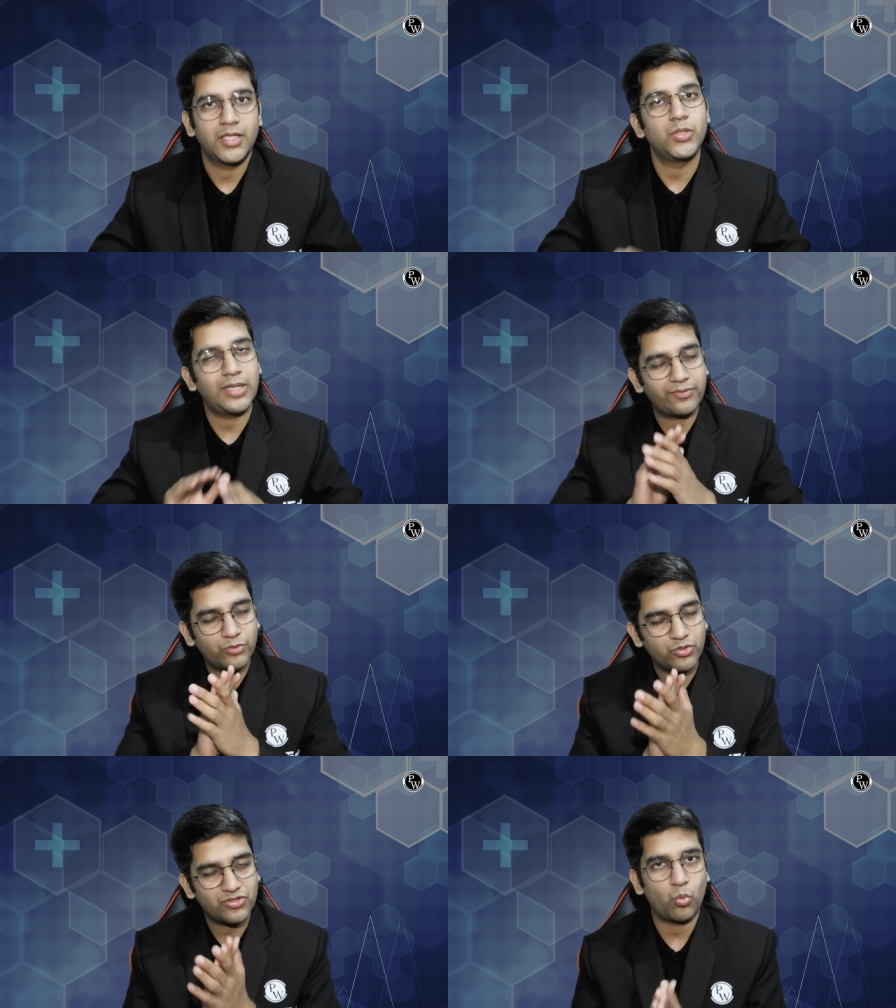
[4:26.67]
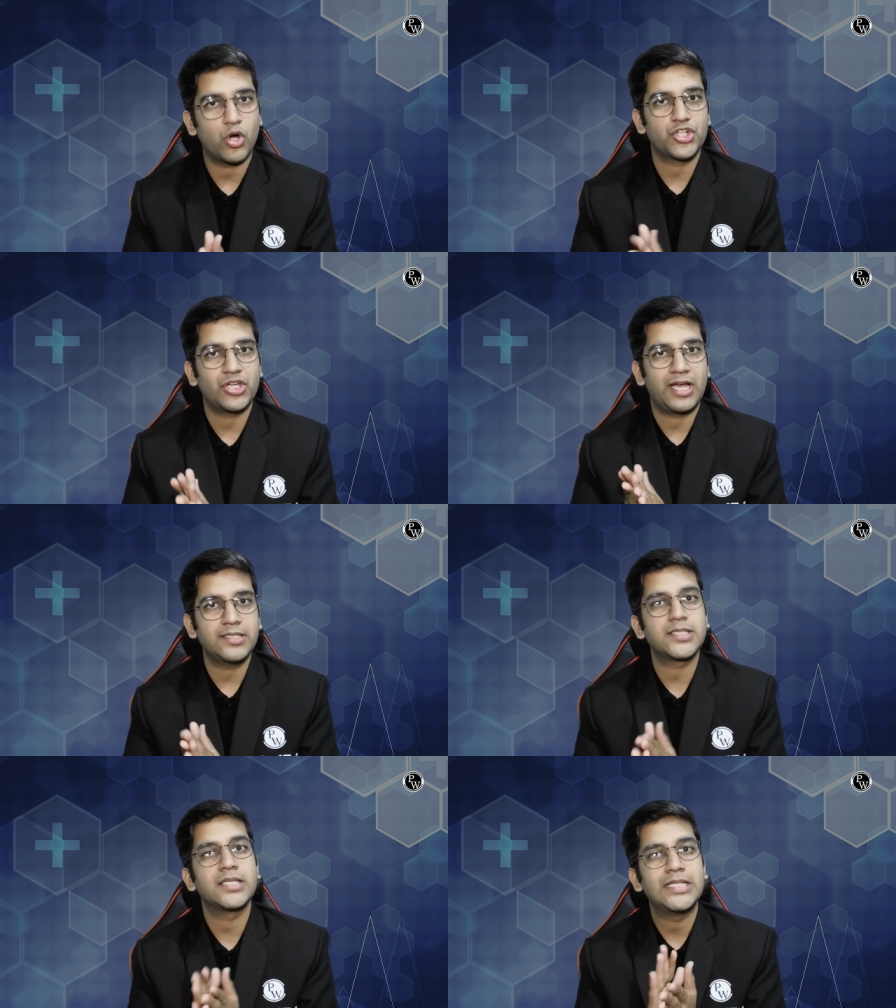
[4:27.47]
You have to wash your
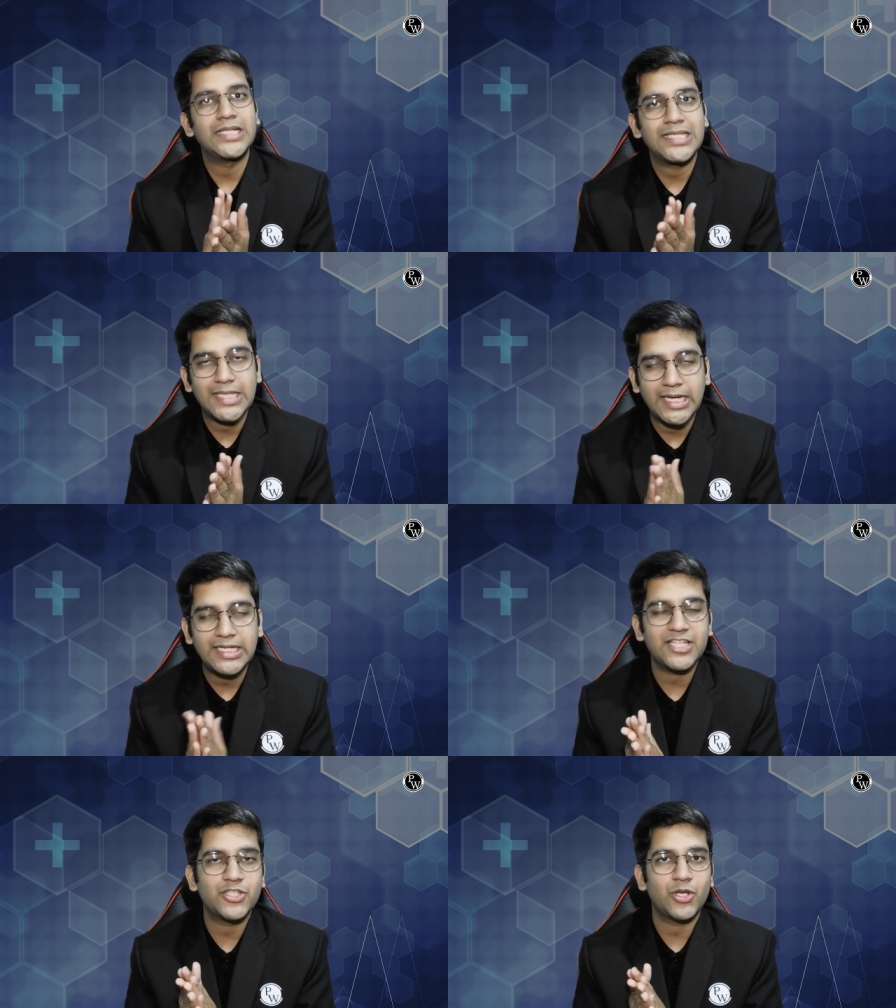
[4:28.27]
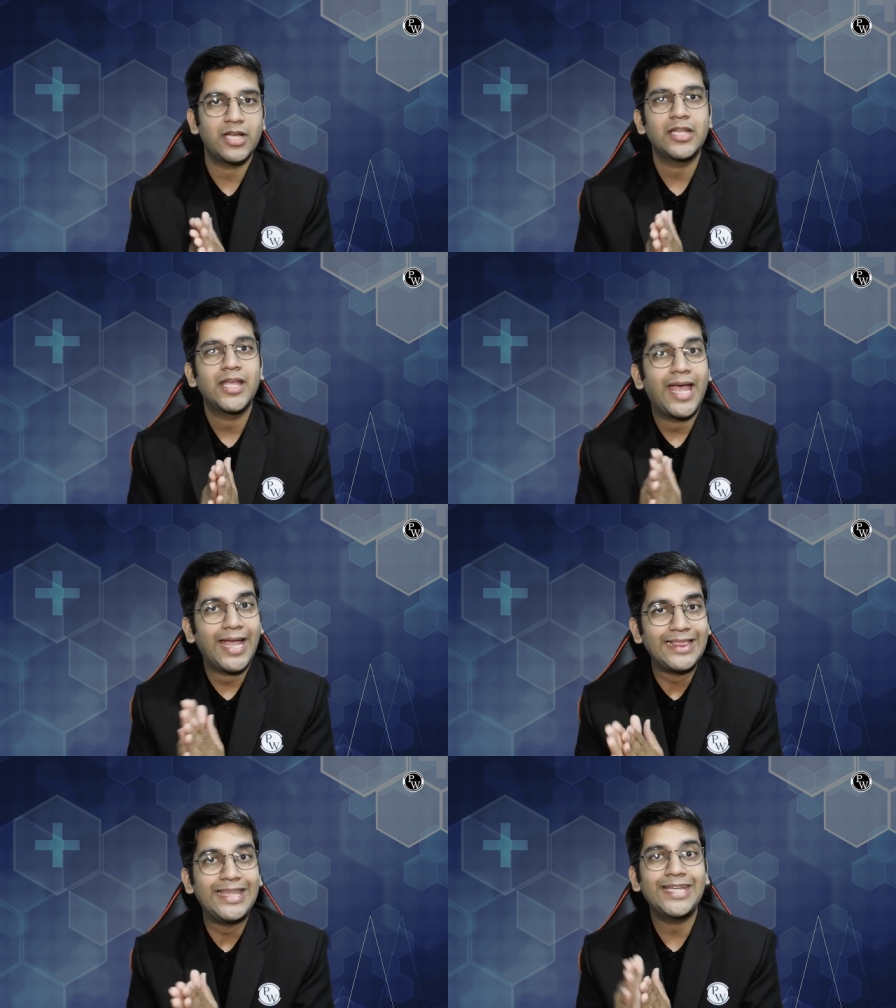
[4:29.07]
hands, sanitize your hand,
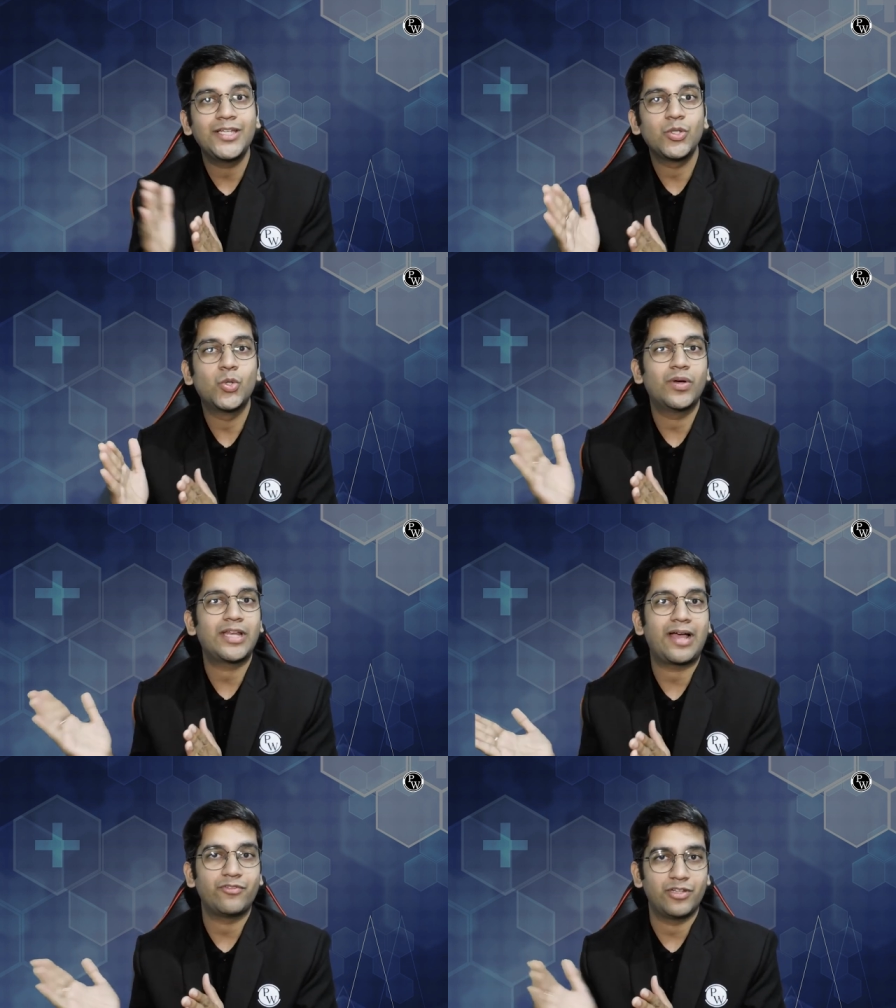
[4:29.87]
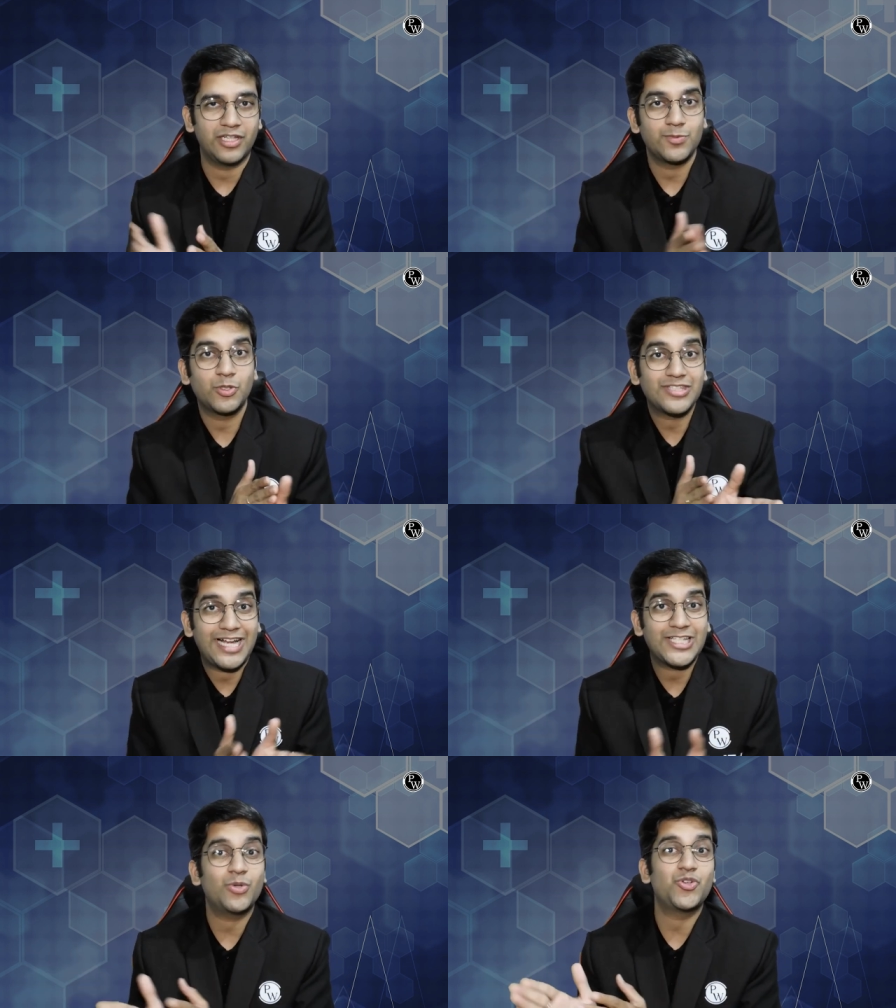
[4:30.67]
and then go and have your lunch because
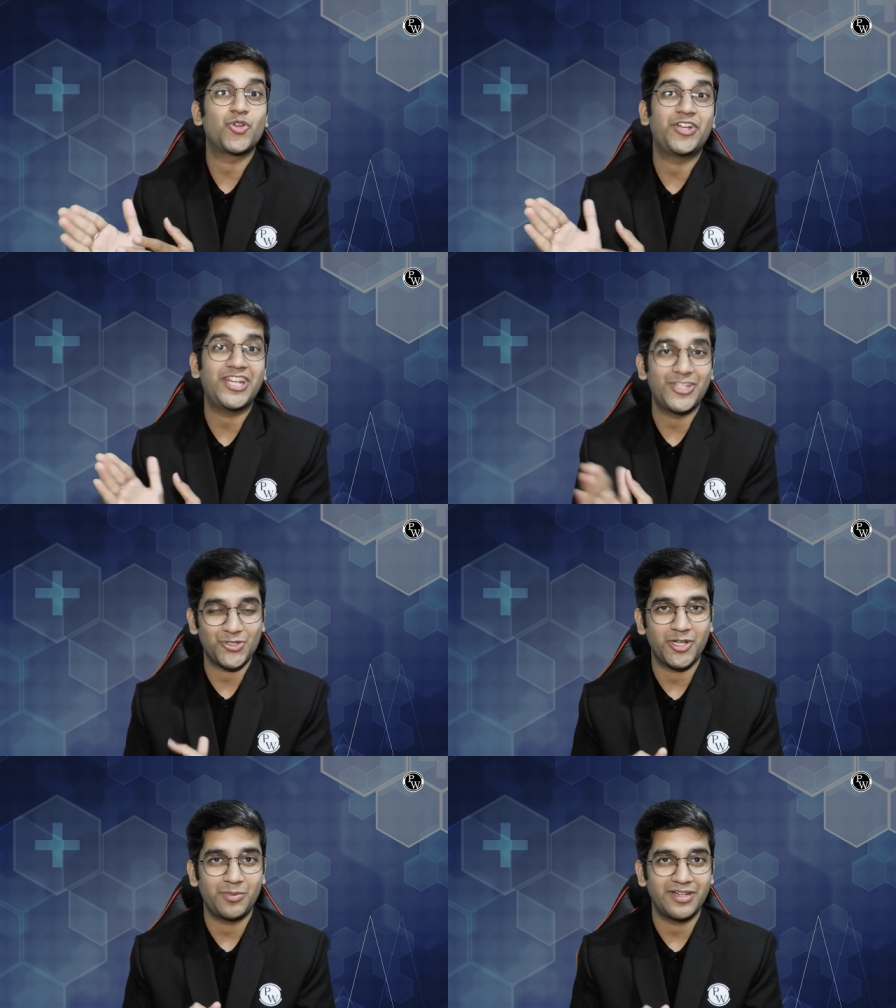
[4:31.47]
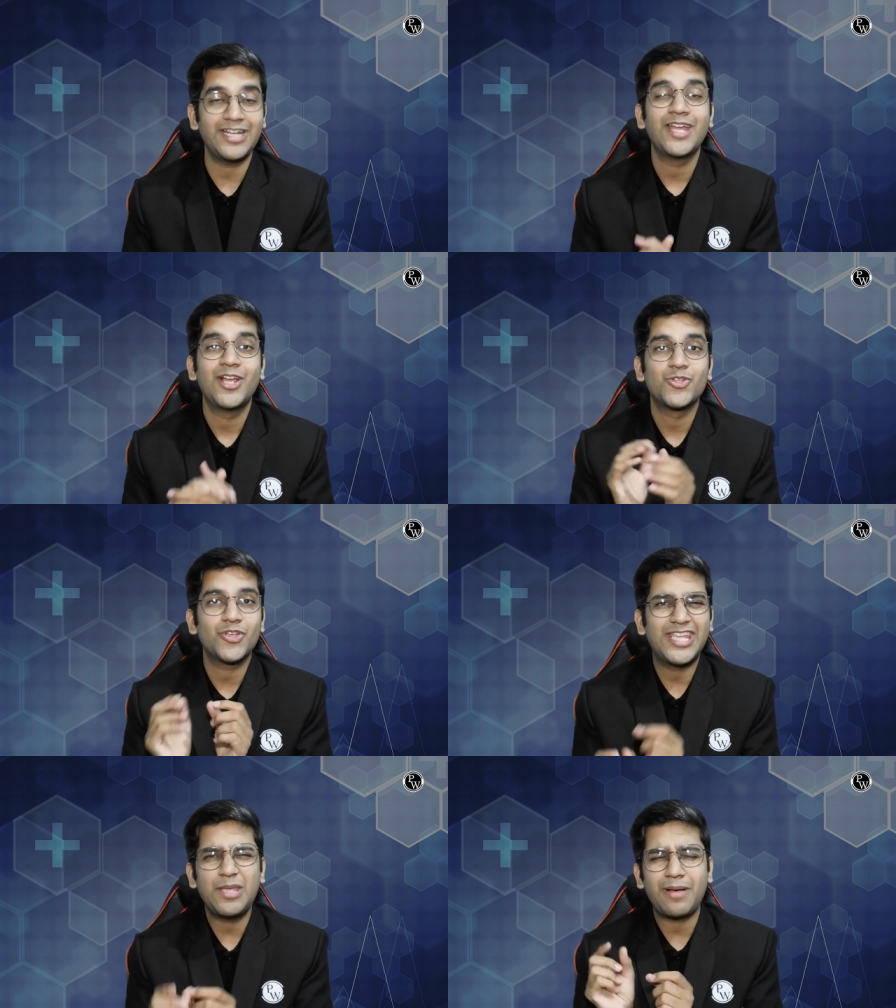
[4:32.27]
that's how your routine is going to be, right?
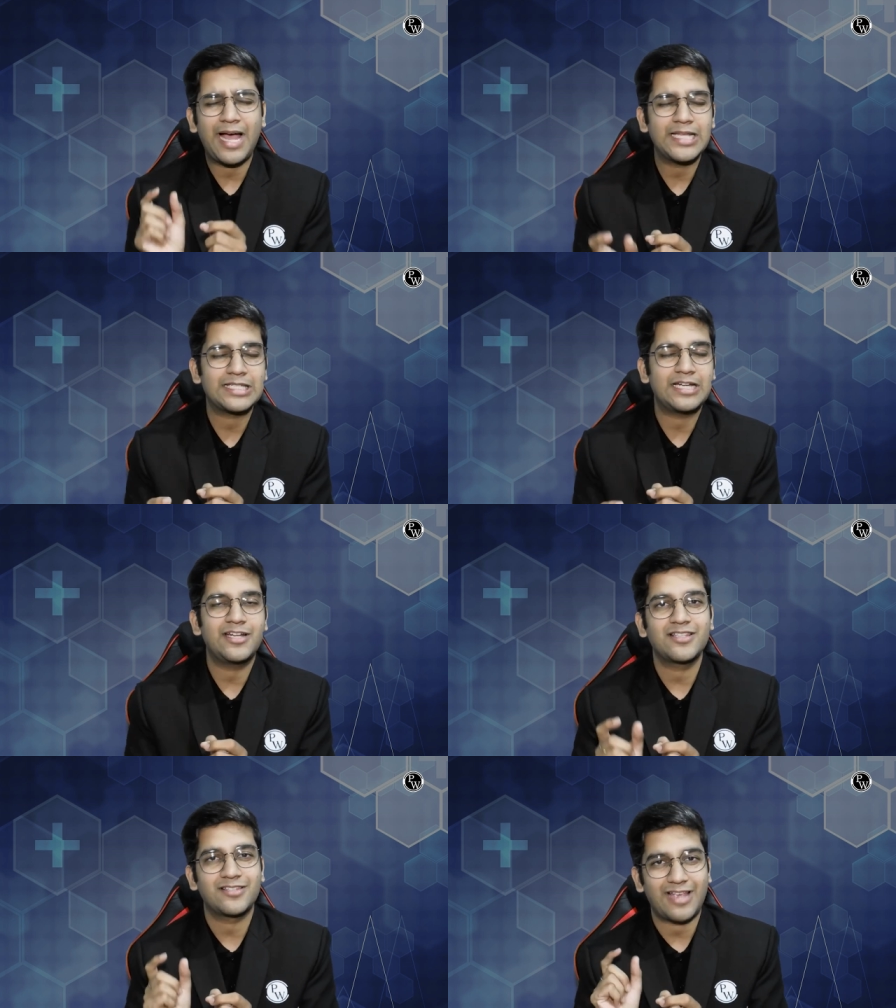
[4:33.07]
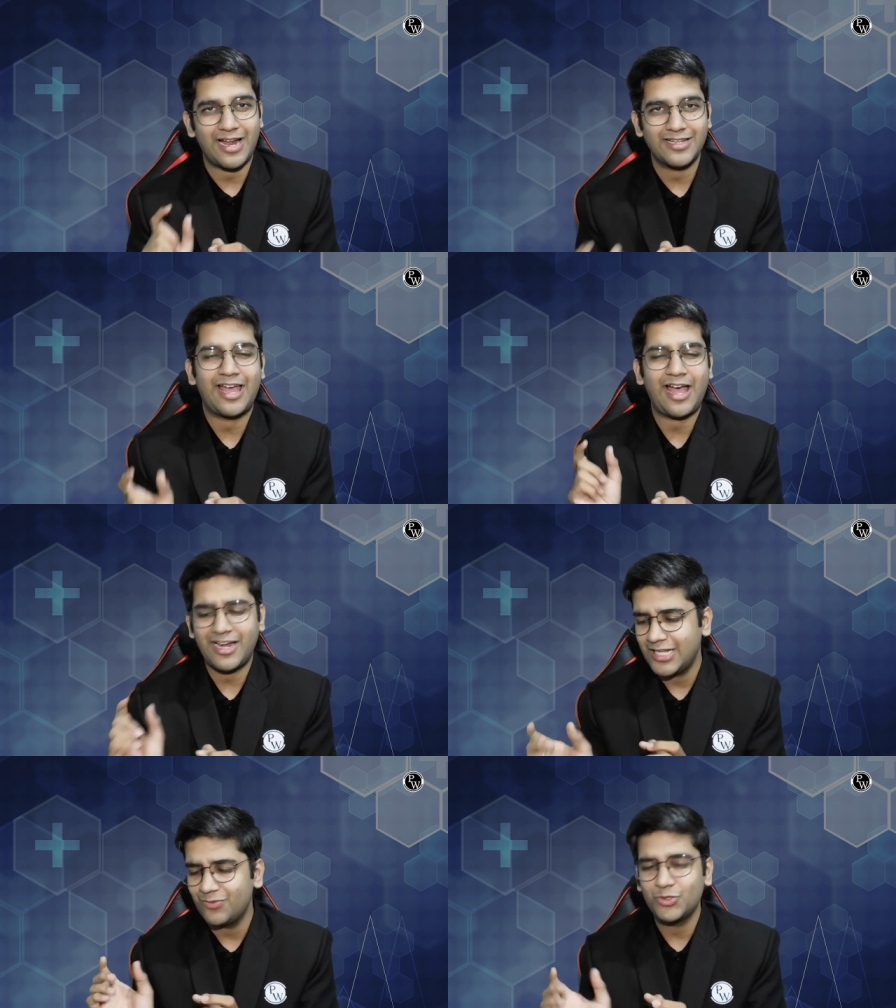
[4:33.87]
So keep a hand sanitizer
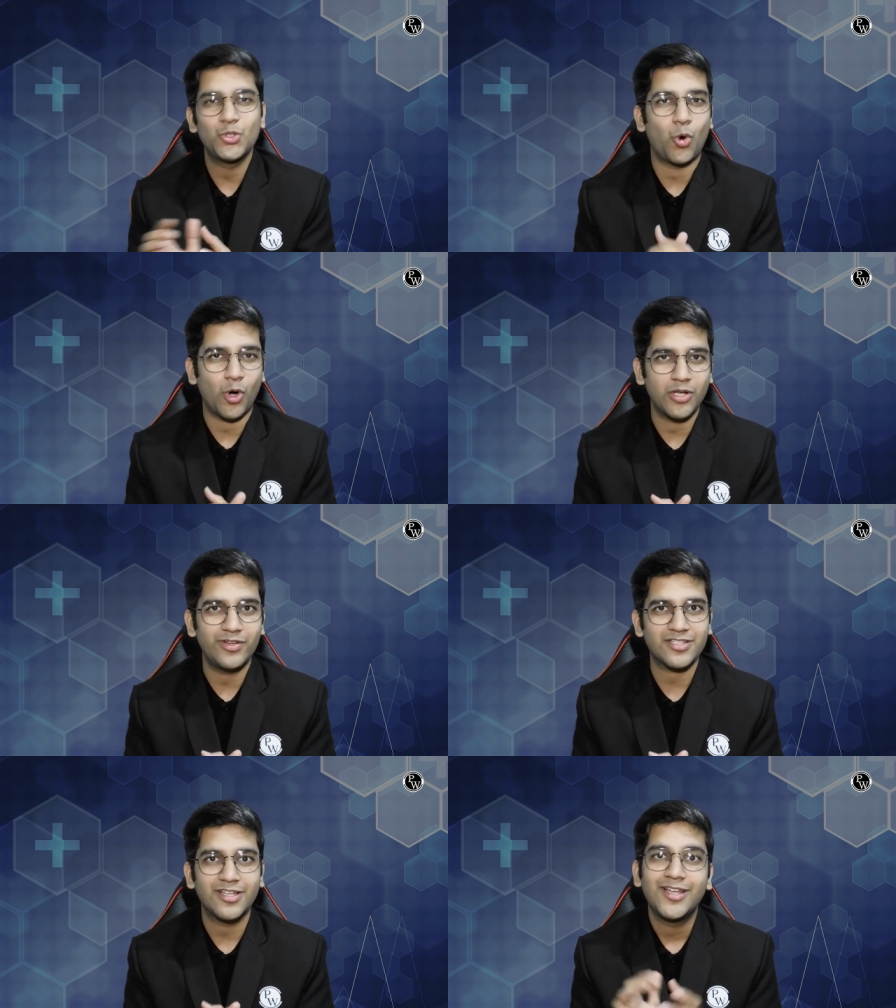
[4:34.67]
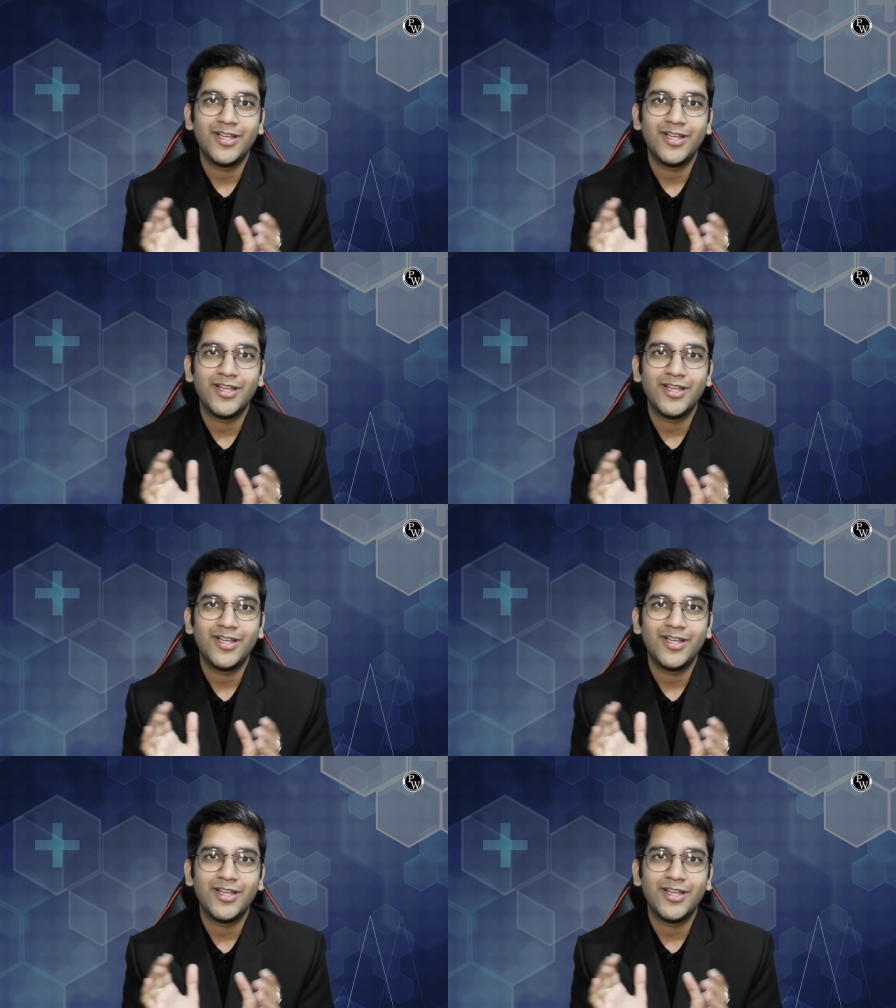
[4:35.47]
handy with you always.